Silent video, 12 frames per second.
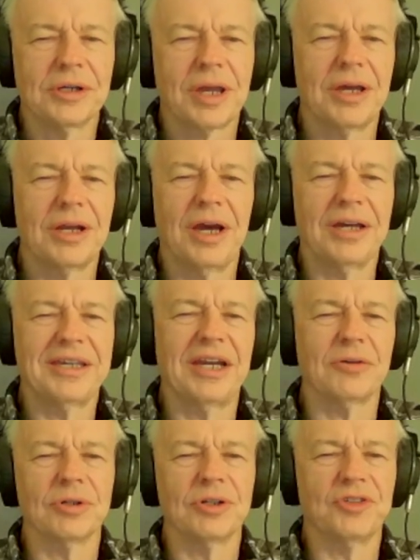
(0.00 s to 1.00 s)
And I
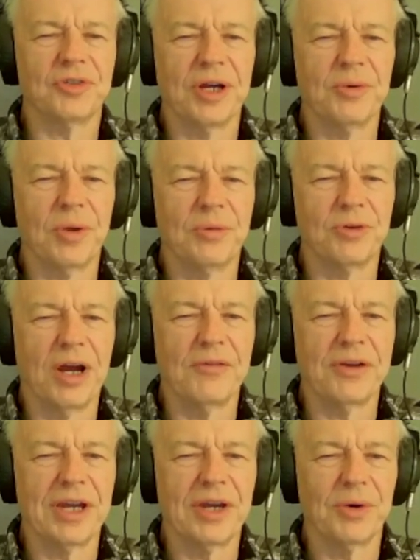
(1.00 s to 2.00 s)
can't really trade while I'm
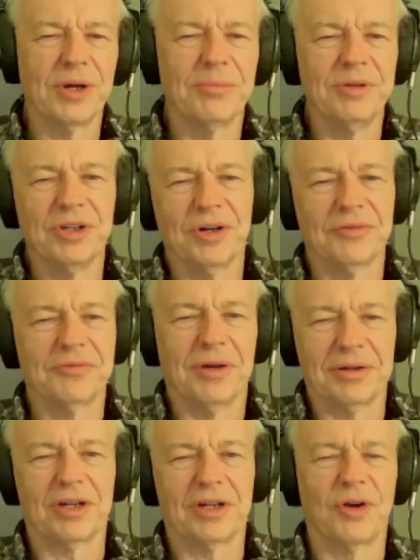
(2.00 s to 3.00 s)
driving anyway. I mean, I
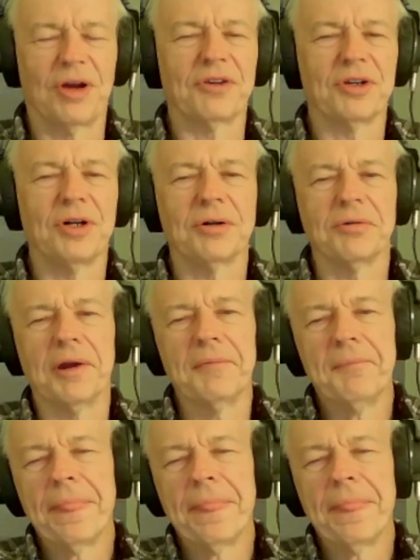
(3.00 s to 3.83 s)
got to drive the car, right?